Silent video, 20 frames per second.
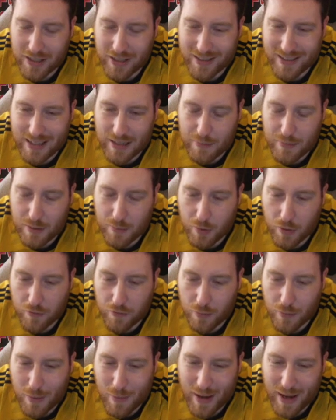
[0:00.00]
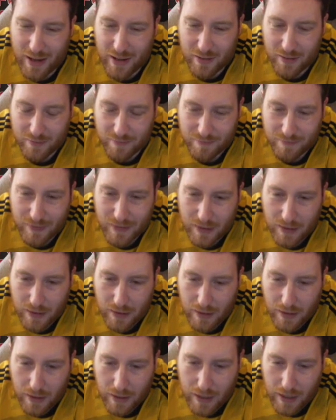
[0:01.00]
teams above them are better.
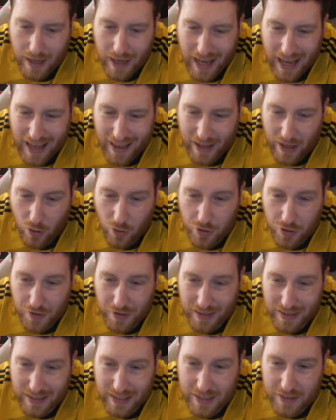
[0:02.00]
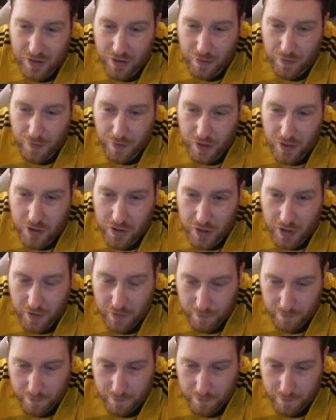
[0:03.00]
I also think Leeds are going to finish in here.